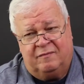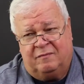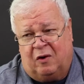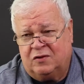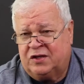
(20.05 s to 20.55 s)

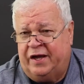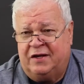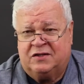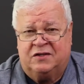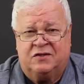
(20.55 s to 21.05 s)
Most
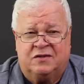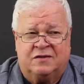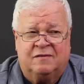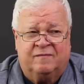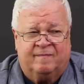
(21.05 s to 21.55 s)

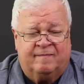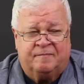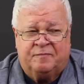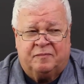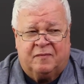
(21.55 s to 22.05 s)
cases,
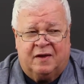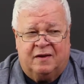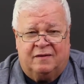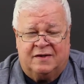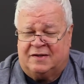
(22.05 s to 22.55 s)

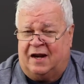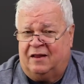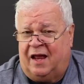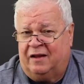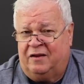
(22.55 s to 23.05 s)
there's not a
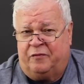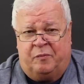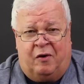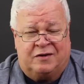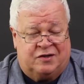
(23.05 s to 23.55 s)
lot of different
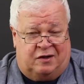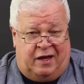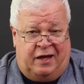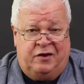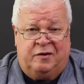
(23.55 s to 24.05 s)
parts of the
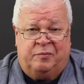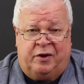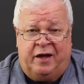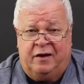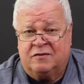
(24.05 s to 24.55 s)
lane you can
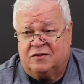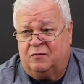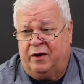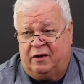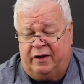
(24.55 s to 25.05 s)
play because of the
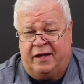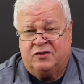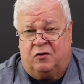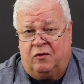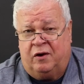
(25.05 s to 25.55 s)
way the lanes
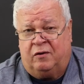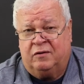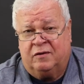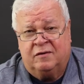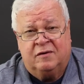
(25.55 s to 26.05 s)
are
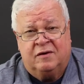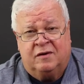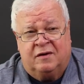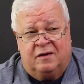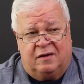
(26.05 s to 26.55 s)
oiled.
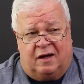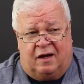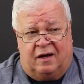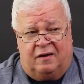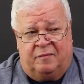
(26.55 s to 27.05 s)

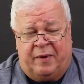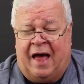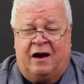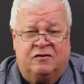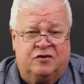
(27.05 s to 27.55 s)
The
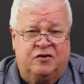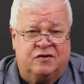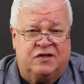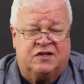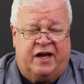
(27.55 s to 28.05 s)
patterns are
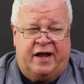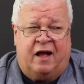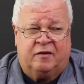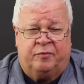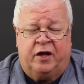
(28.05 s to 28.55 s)
usually set
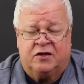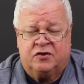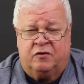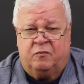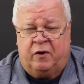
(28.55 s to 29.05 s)
out to play a
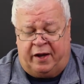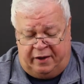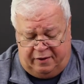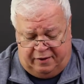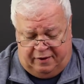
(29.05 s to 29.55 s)
certain way.